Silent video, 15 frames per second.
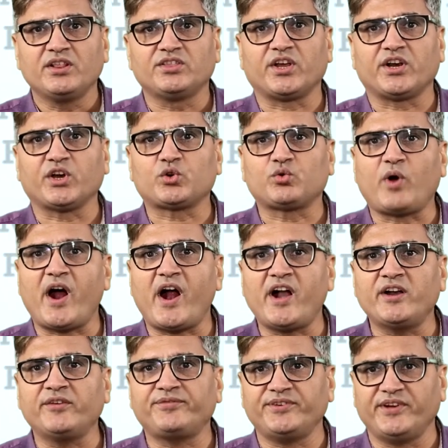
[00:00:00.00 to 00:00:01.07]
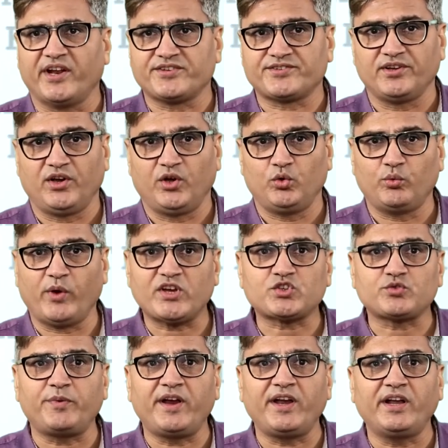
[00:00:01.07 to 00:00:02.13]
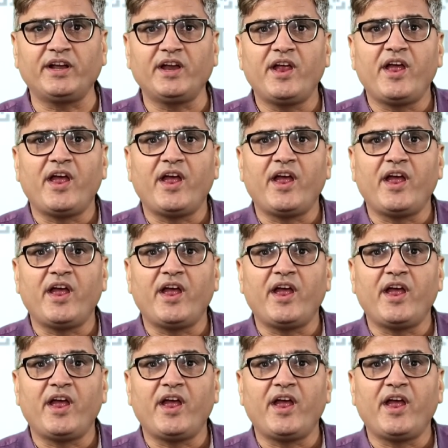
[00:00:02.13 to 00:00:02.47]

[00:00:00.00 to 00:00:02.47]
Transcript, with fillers: the required financial investment,